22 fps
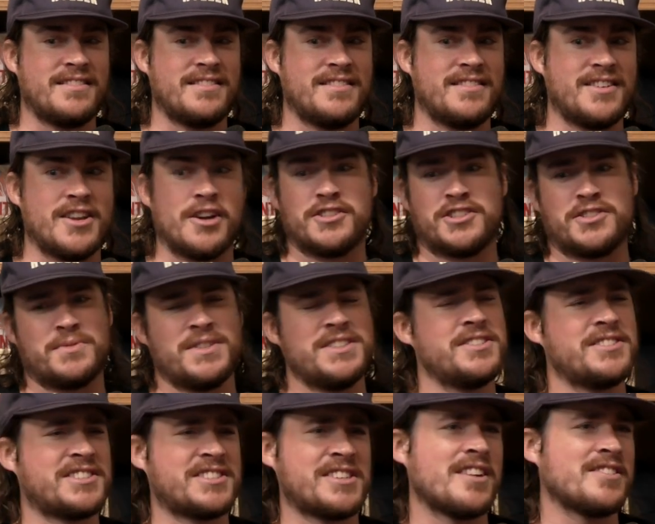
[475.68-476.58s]
yo, should we
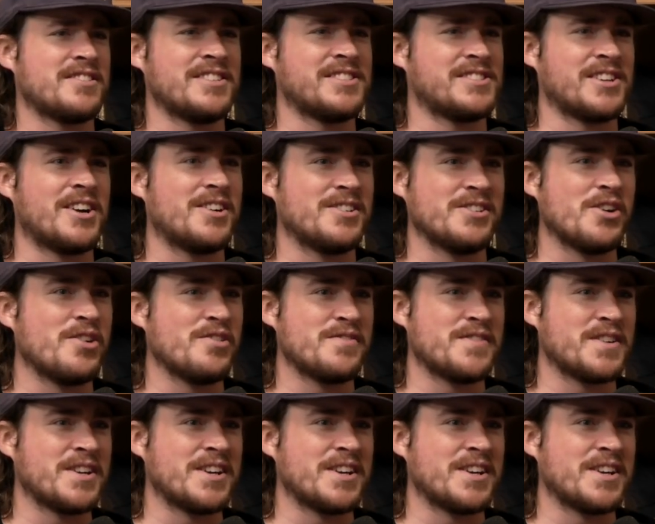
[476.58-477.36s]
just start this all over?